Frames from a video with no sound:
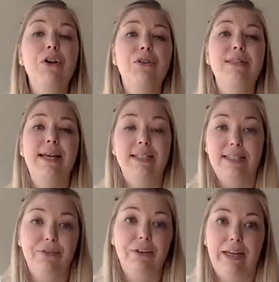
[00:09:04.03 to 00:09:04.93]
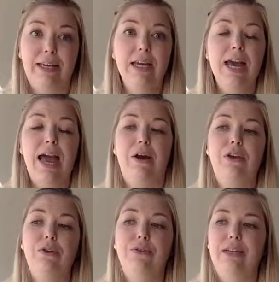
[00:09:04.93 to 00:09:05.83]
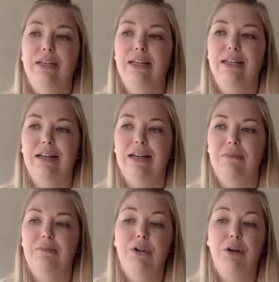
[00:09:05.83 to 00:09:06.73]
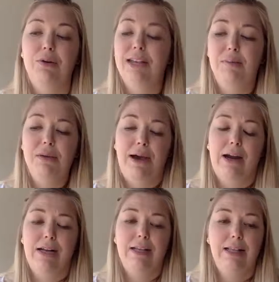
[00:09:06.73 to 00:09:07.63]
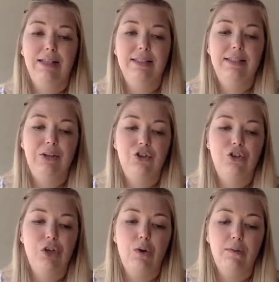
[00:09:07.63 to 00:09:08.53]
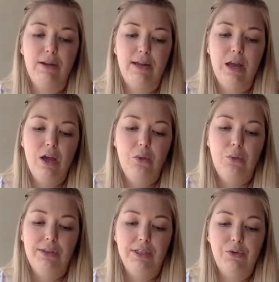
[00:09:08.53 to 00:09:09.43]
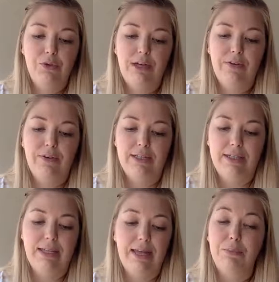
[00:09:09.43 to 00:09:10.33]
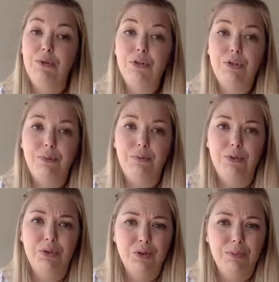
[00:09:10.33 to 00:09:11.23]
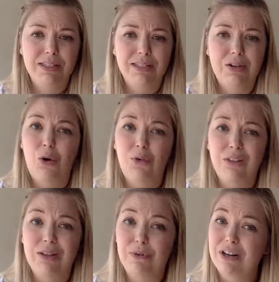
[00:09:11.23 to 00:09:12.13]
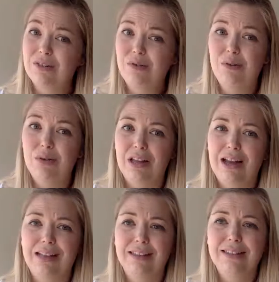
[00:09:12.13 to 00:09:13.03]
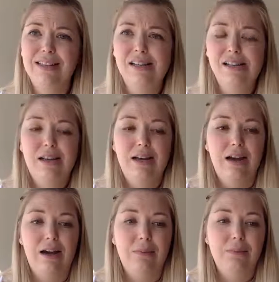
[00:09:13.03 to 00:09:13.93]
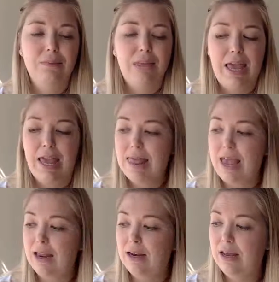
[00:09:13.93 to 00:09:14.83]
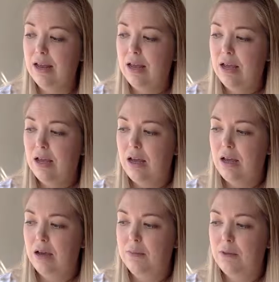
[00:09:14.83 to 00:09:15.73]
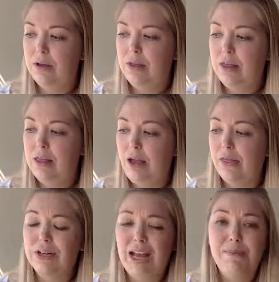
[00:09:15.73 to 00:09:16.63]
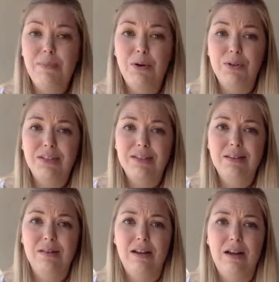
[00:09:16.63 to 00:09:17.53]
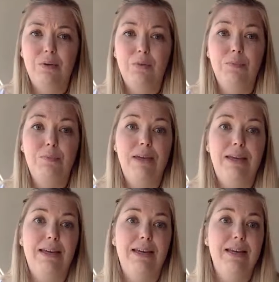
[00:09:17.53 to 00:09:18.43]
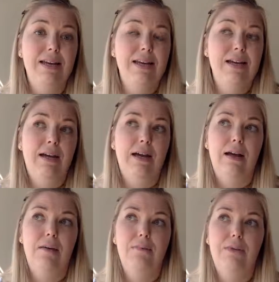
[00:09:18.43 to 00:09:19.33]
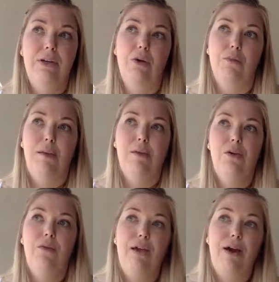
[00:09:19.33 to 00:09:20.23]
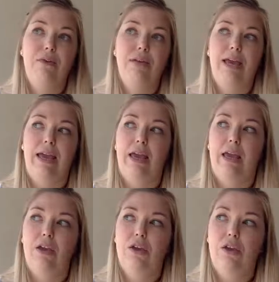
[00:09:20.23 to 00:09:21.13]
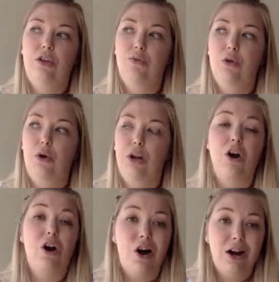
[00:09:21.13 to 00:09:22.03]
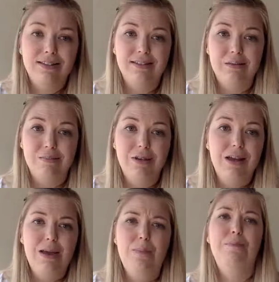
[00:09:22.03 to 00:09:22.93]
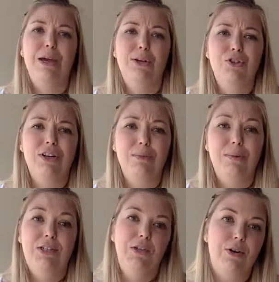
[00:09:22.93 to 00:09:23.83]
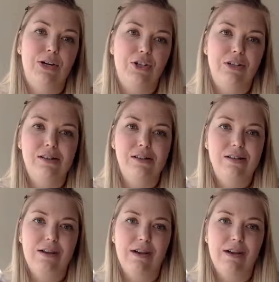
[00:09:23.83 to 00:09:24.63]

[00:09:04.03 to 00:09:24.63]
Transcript: using that differently? How are you using it? Tell me about it. Let's show everybody with this creative idea that boosts your business and hopefully brings you new clients. And then the other kind of posts would be, maybe you wrote an awesome MailChimp integration